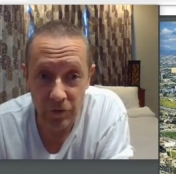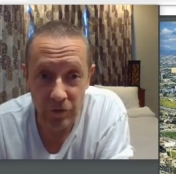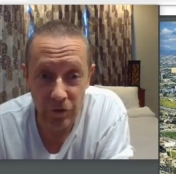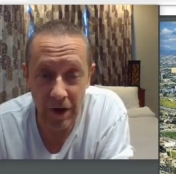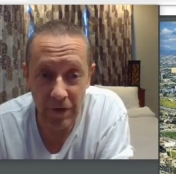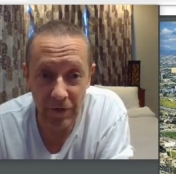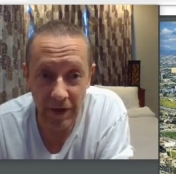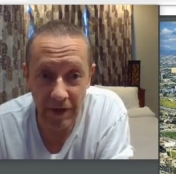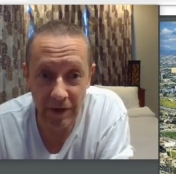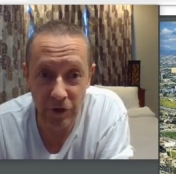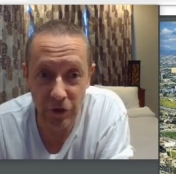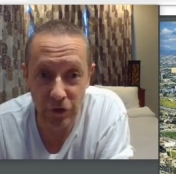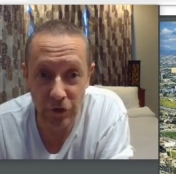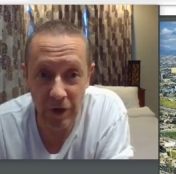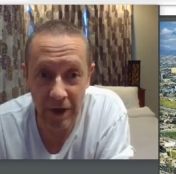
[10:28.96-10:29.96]
traffic
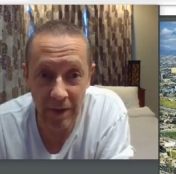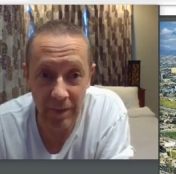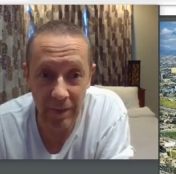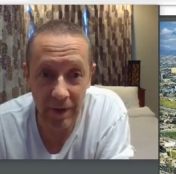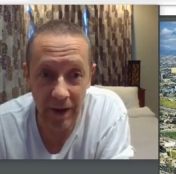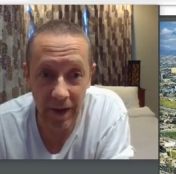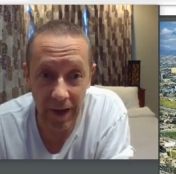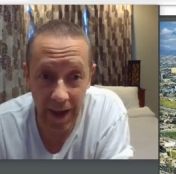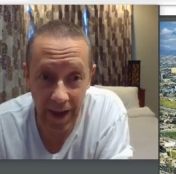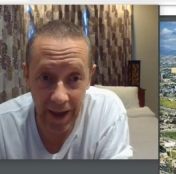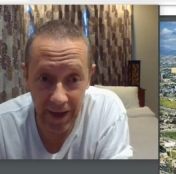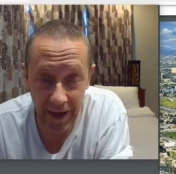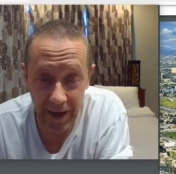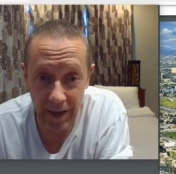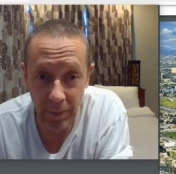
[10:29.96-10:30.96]
stream
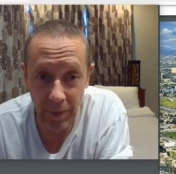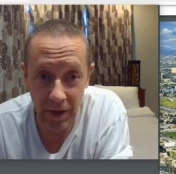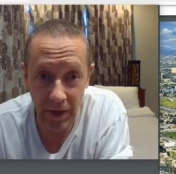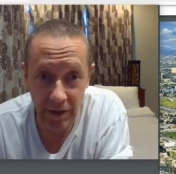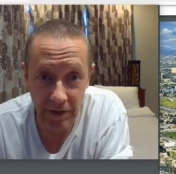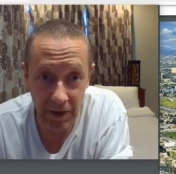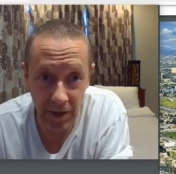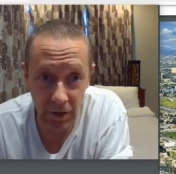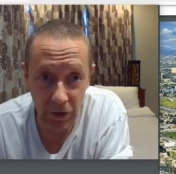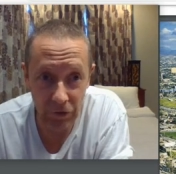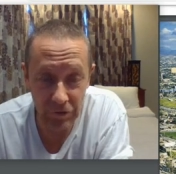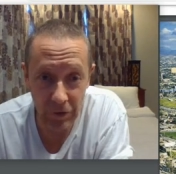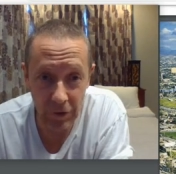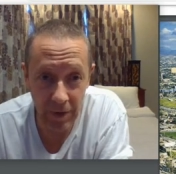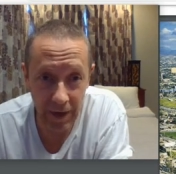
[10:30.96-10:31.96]
A passing
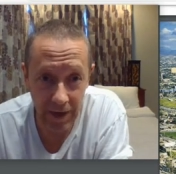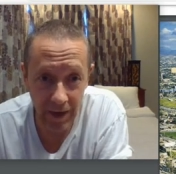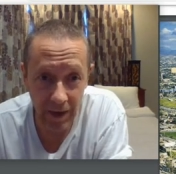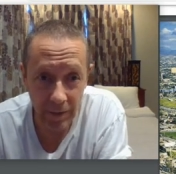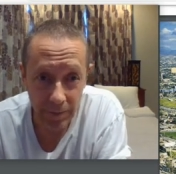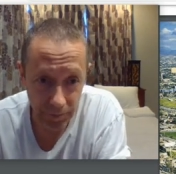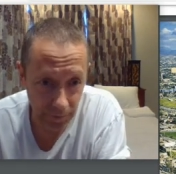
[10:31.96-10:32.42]
through here